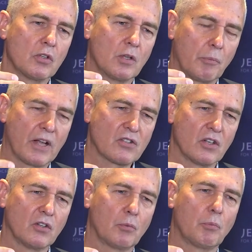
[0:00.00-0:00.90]
the
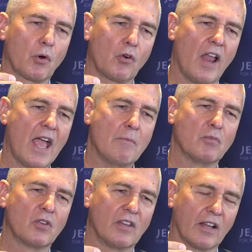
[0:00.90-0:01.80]
president
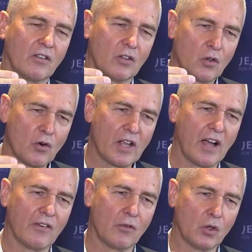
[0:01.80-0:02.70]
proclaimed that
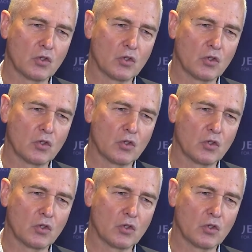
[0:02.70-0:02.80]
Korea will